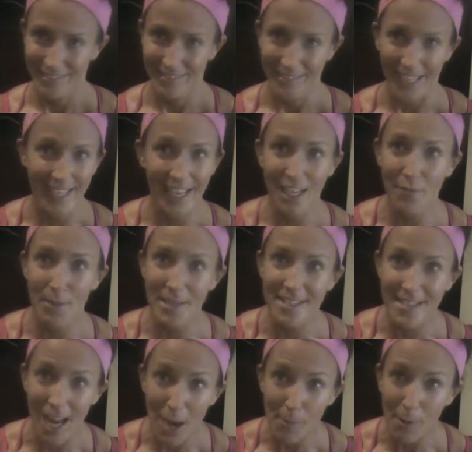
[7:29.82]
I can't even press
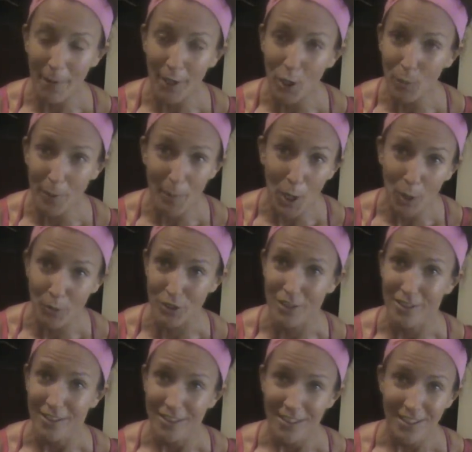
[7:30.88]
stop on my own remote.